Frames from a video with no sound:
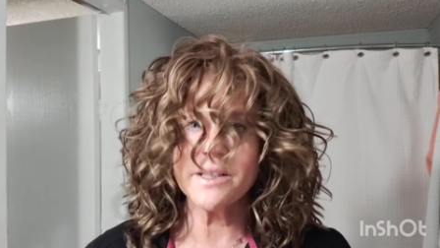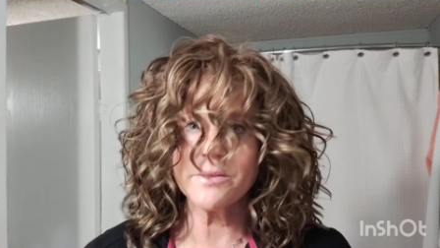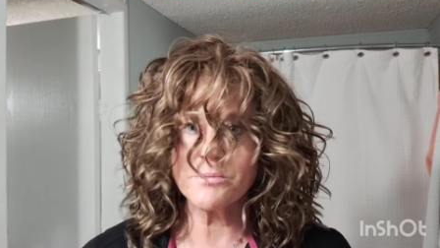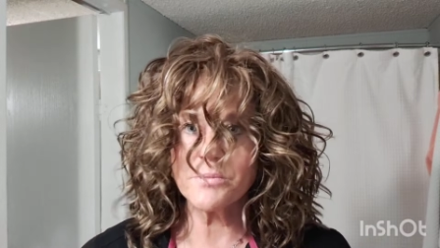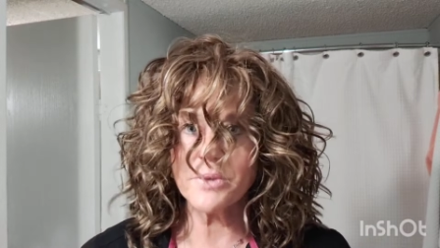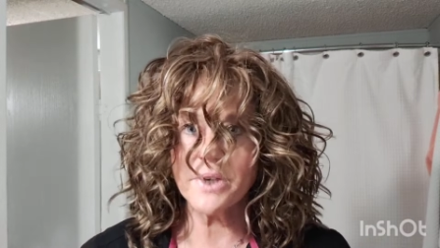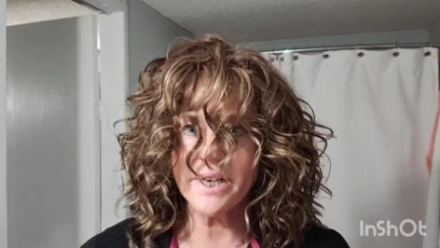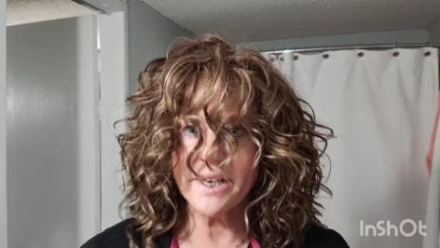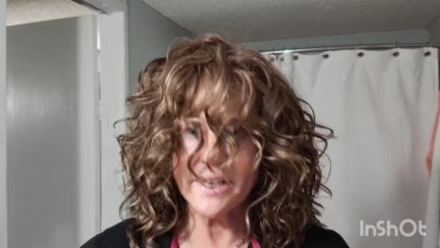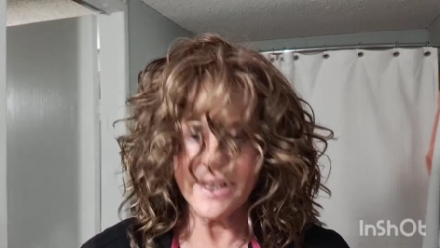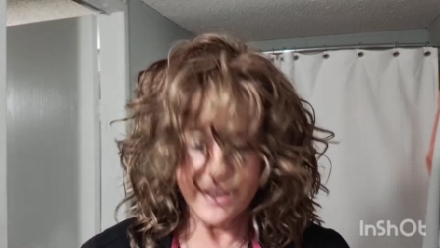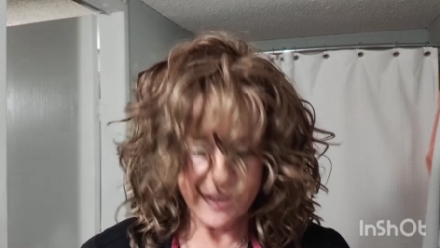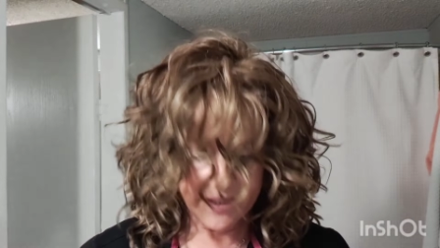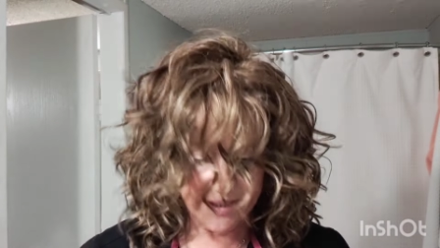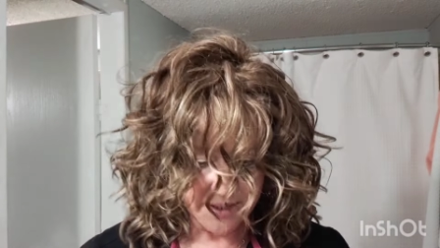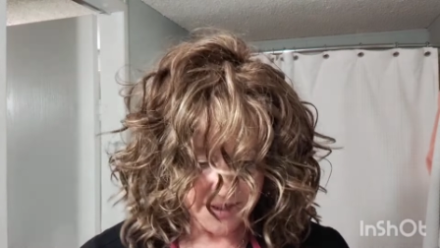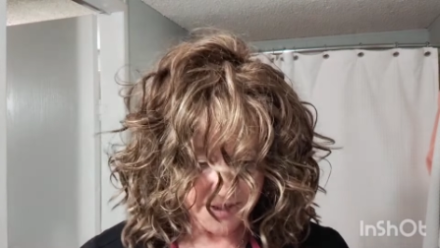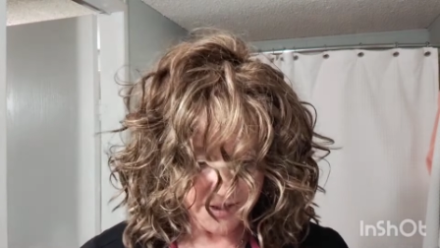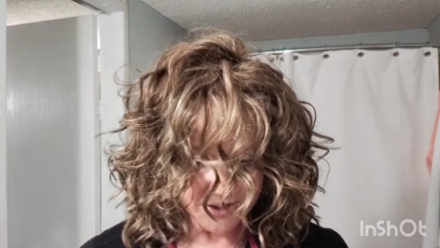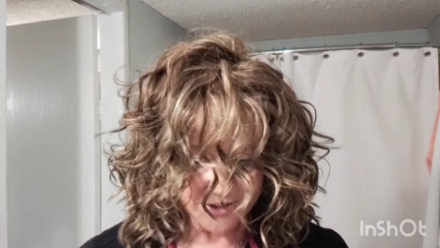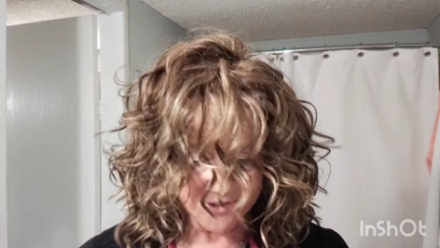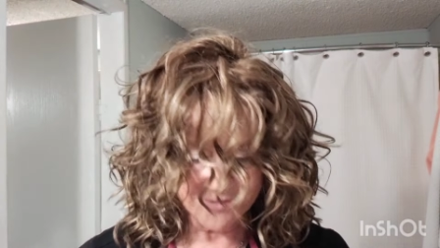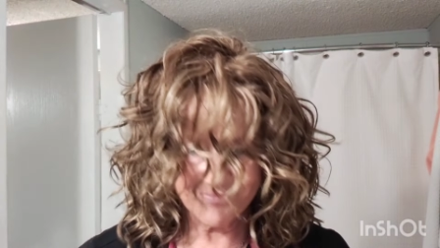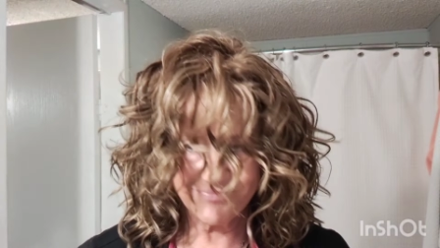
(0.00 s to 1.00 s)
didn't bring it in
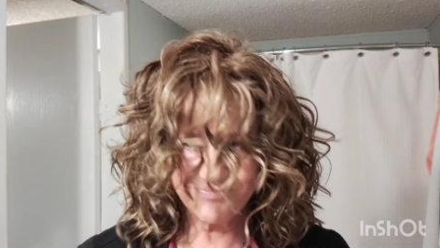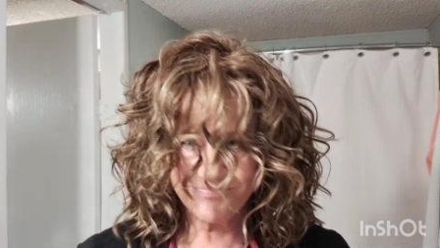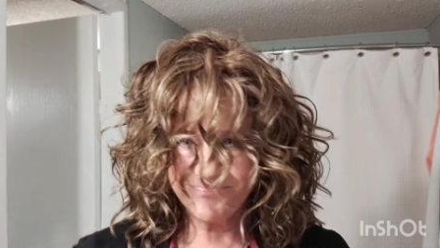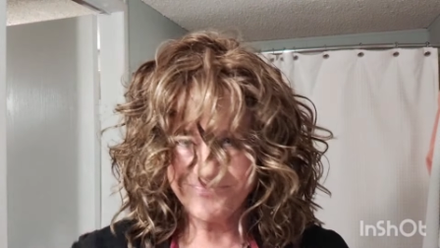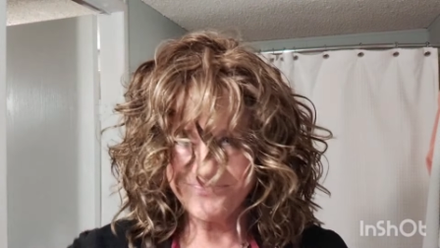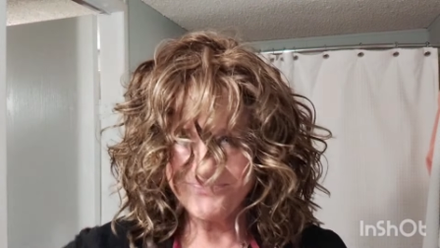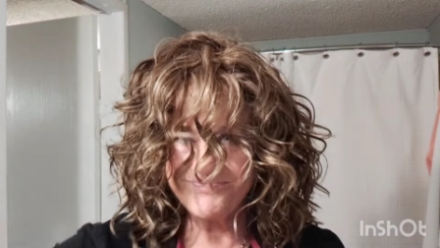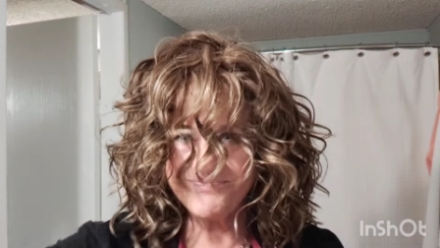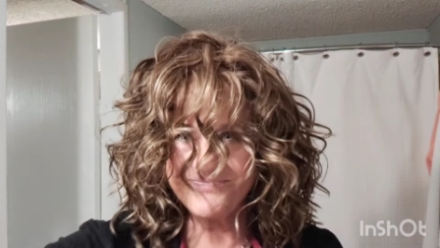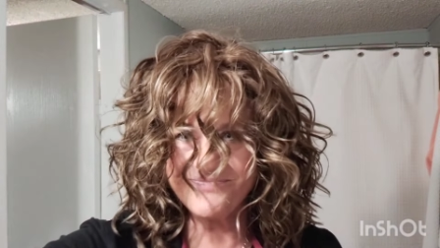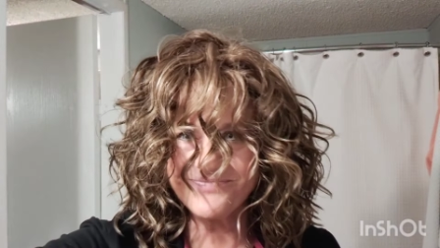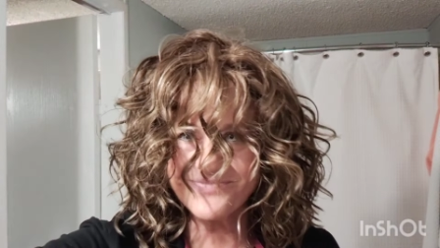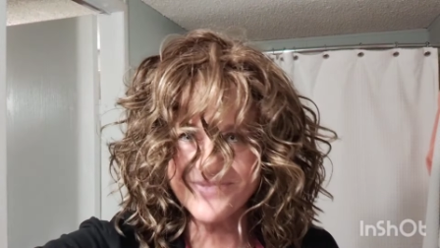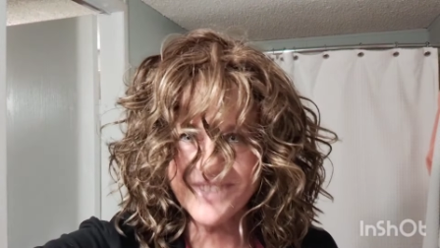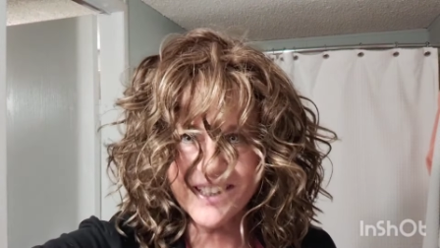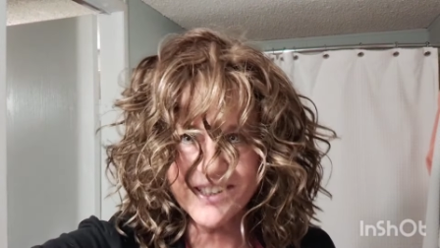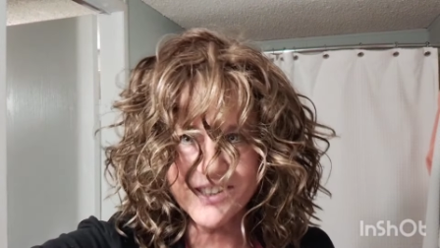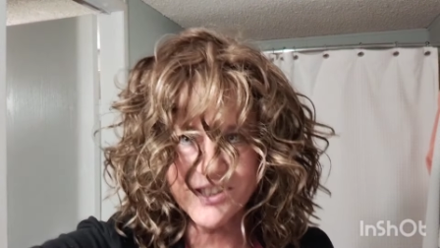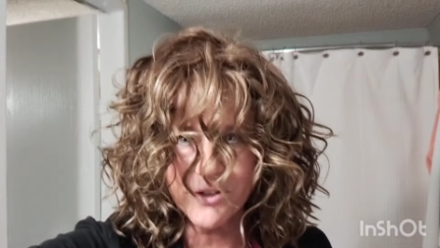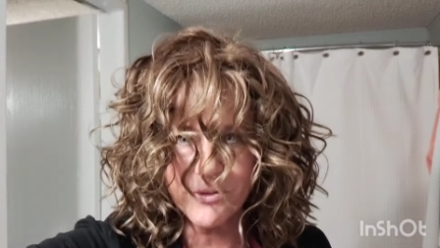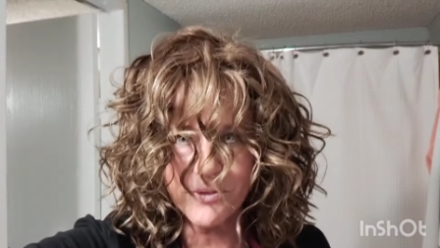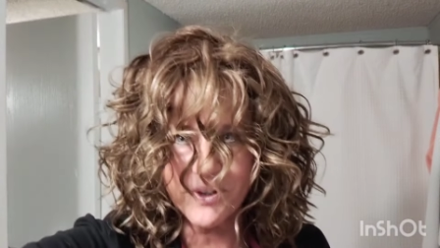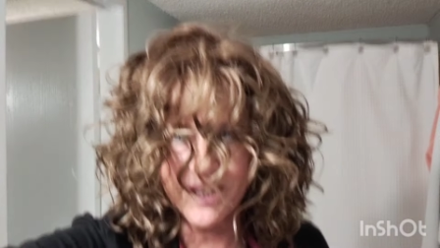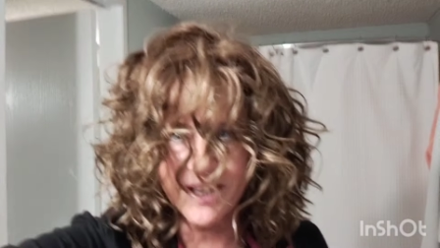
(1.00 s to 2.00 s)
here.
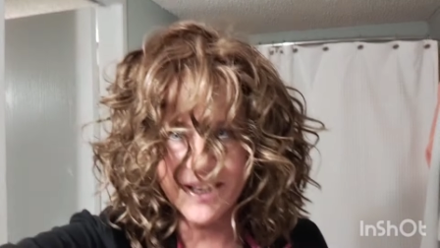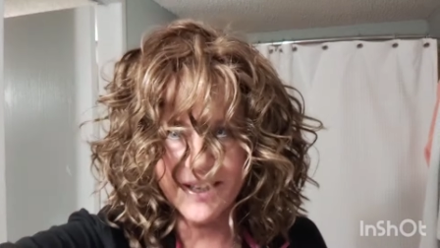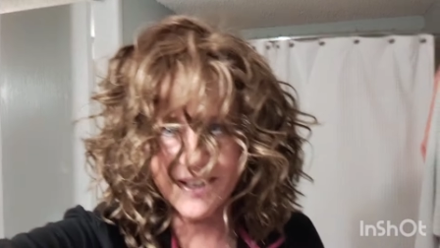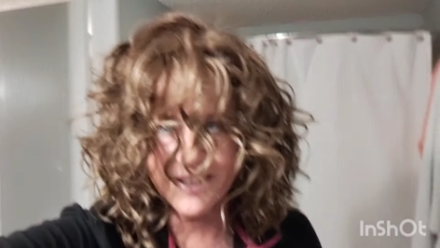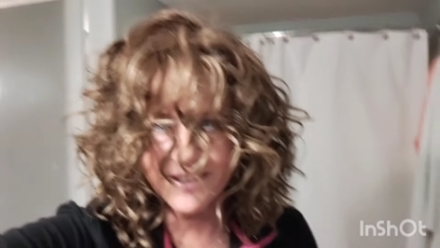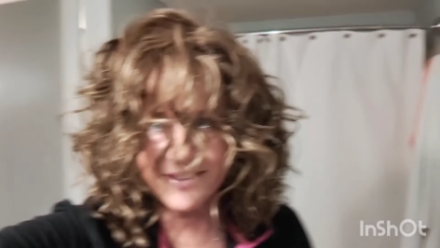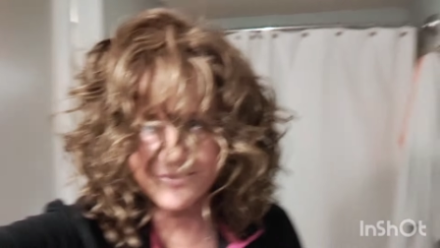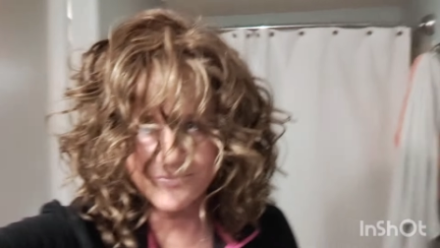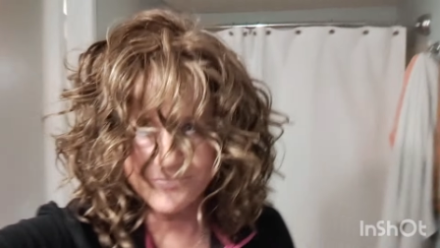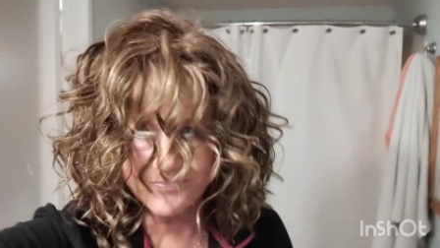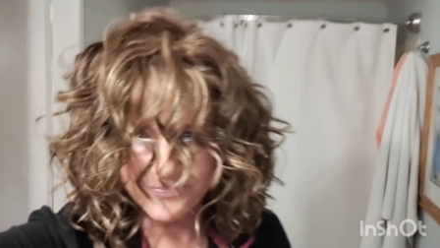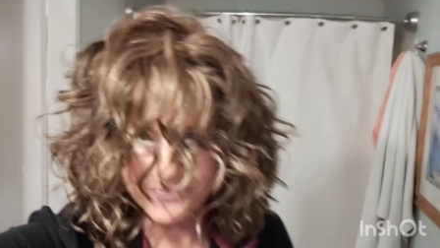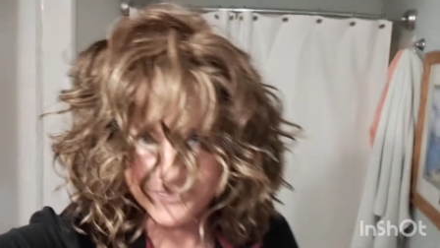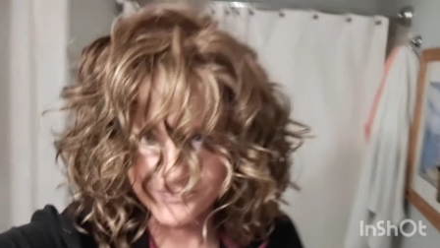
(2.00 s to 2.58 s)
Let's go get it.